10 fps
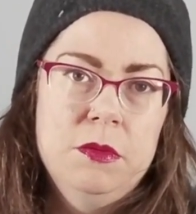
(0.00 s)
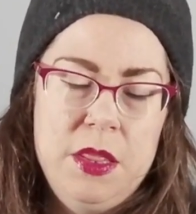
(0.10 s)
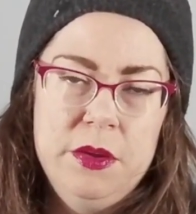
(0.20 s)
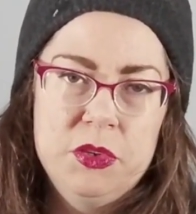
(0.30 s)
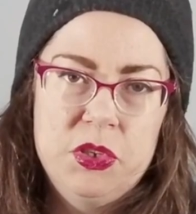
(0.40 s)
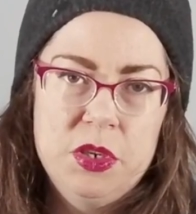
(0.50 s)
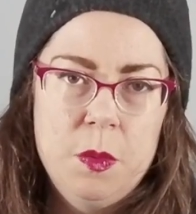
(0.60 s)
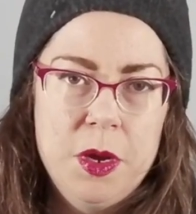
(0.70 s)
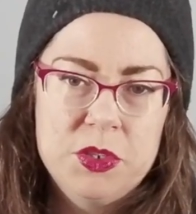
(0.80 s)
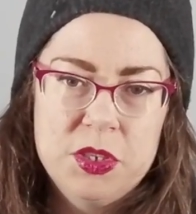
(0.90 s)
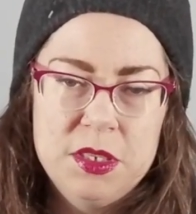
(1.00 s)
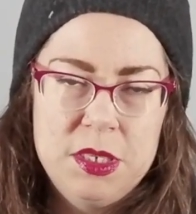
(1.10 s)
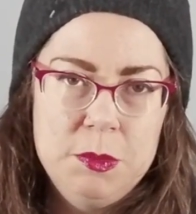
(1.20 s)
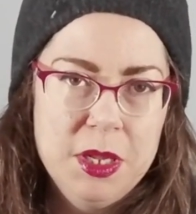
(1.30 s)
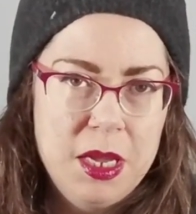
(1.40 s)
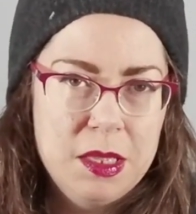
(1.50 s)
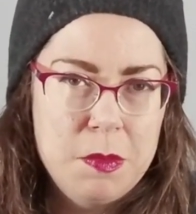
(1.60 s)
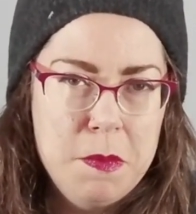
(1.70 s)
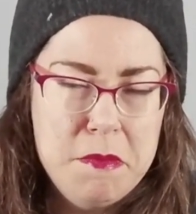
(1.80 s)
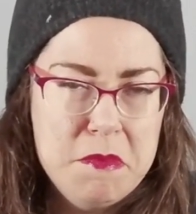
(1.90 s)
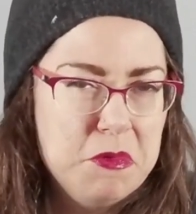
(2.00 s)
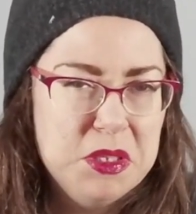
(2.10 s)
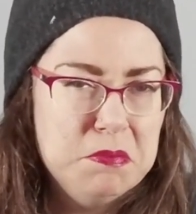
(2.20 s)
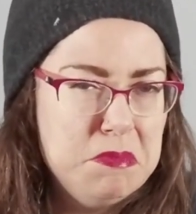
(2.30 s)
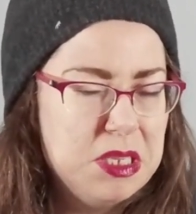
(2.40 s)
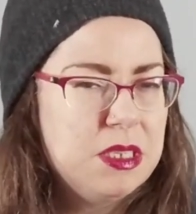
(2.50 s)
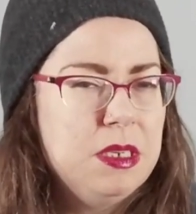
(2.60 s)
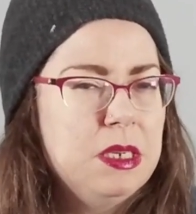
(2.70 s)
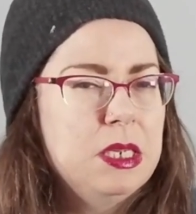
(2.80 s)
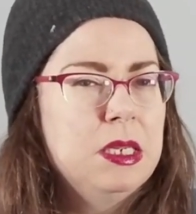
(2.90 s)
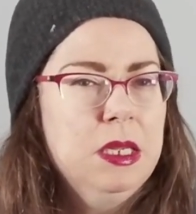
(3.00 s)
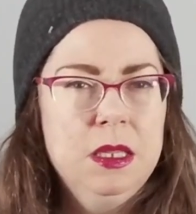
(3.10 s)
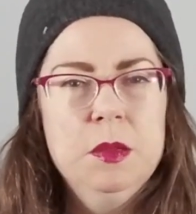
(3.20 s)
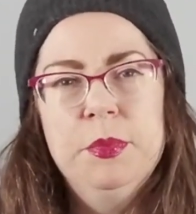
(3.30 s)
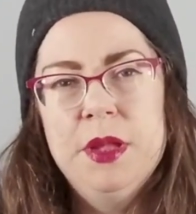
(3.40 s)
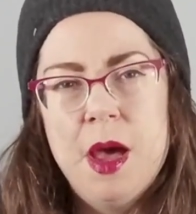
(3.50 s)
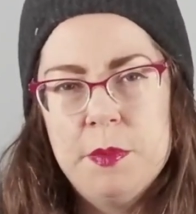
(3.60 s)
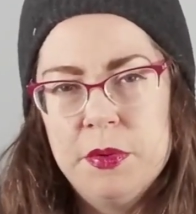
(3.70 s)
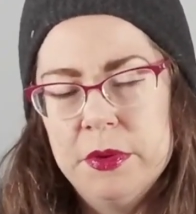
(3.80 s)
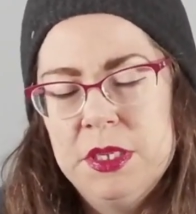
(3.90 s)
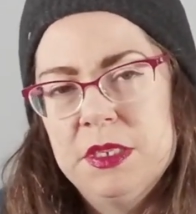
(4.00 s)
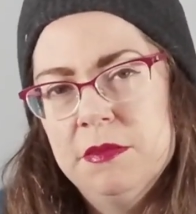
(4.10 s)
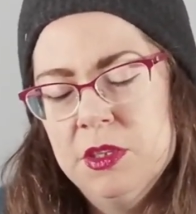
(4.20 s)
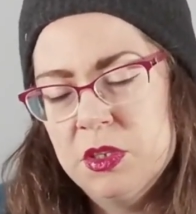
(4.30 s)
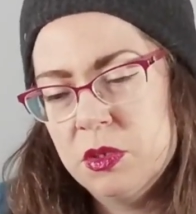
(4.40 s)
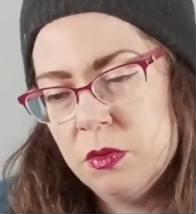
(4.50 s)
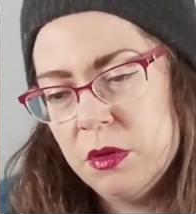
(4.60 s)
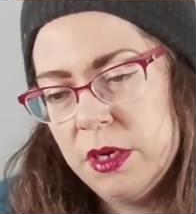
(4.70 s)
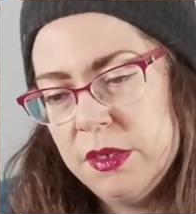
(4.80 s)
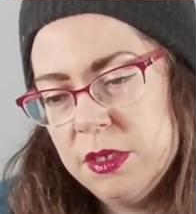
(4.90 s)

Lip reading: And there's so much that seemed like was missing in the plot points of the story.